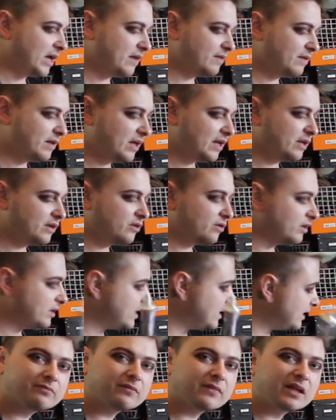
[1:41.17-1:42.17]
And then you'll
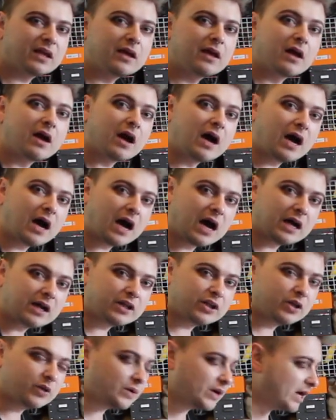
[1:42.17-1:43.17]
need a hot
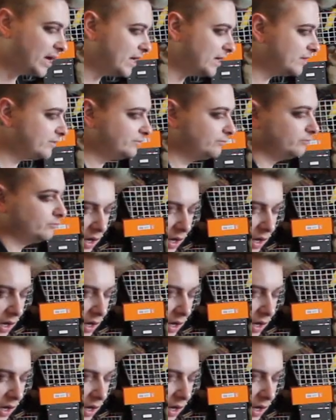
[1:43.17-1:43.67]
glue gun.